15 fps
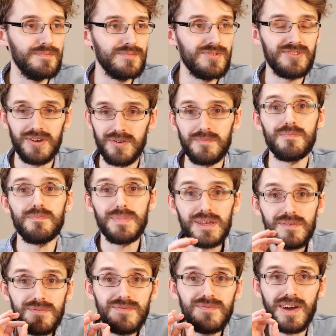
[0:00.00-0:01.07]
So
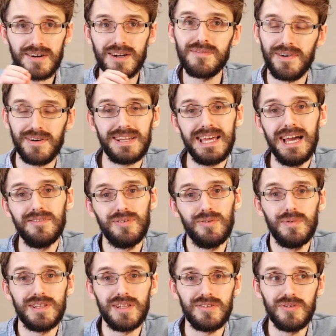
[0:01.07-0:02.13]
be very, very careful
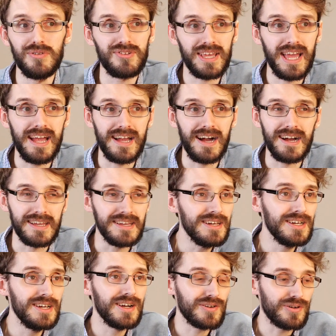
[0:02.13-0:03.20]
when you're using AI.
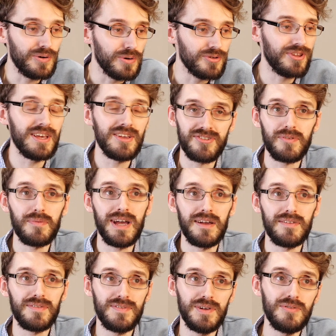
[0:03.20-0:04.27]
Of course, it is the way
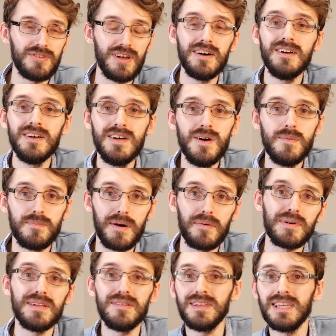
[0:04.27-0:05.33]
of the future, but
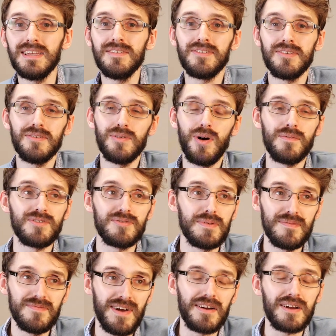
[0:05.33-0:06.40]
we need to
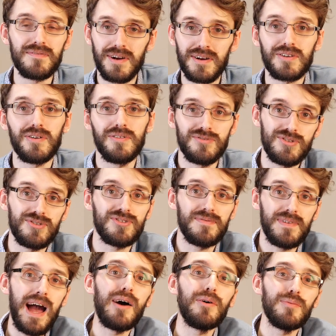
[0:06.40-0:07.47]
obviously be very, very conscious of
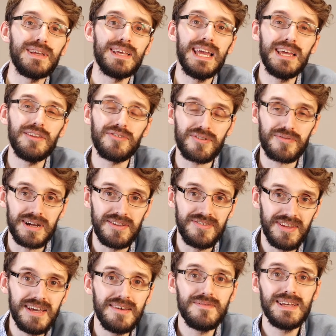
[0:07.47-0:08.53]
how we
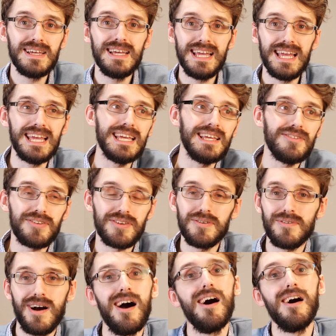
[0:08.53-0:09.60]
integrate it
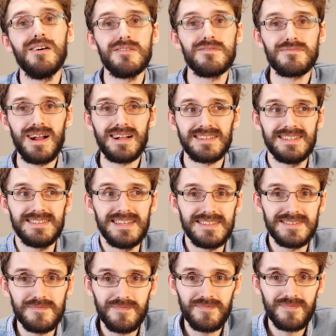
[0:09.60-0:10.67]
into our practices.